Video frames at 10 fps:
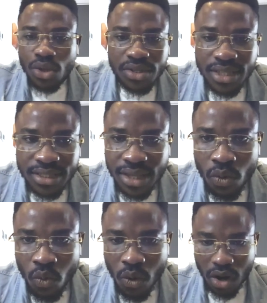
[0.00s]
does this
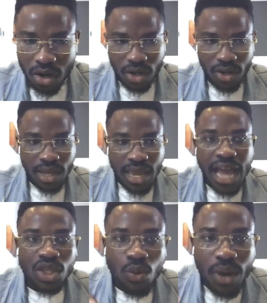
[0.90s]
thing work?
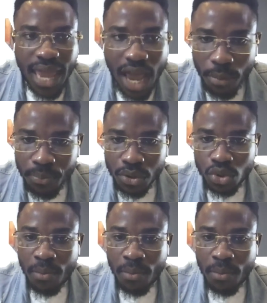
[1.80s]
How do we help you to